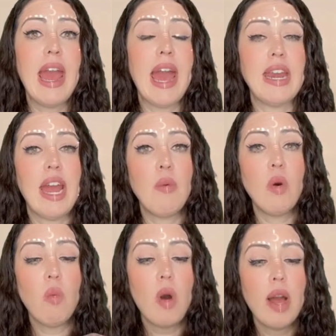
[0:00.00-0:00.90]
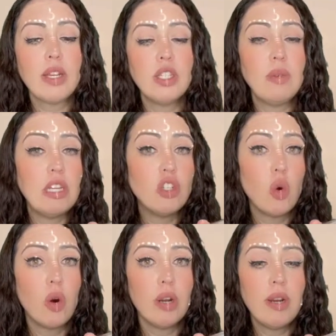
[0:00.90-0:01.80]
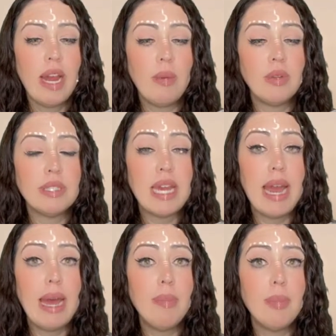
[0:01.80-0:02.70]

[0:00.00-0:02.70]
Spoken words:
and I will walk to each corner. I will tap